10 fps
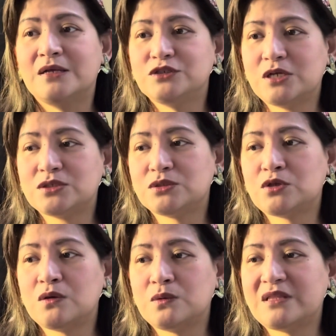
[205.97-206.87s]
Just
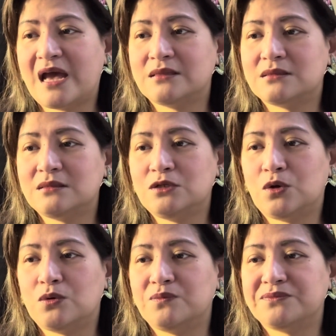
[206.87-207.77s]
so that, you
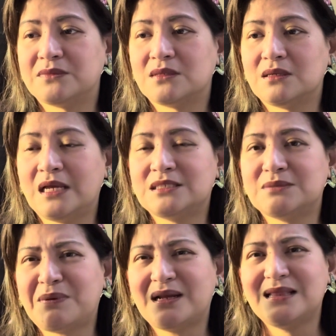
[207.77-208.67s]
know, it's
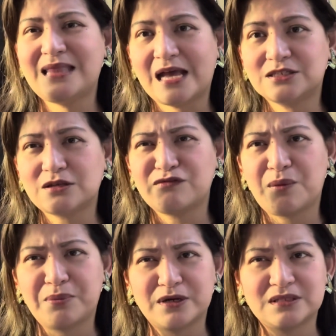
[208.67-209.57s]
parang less of a
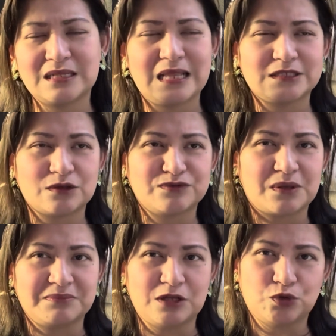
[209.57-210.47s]
burden, less of
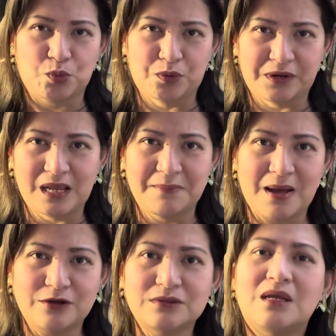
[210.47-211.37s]
something to worry
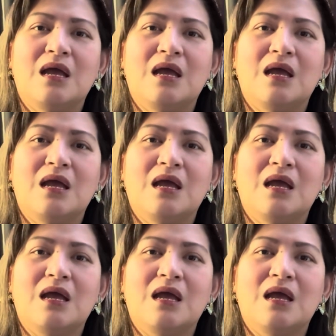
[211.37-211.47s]
about.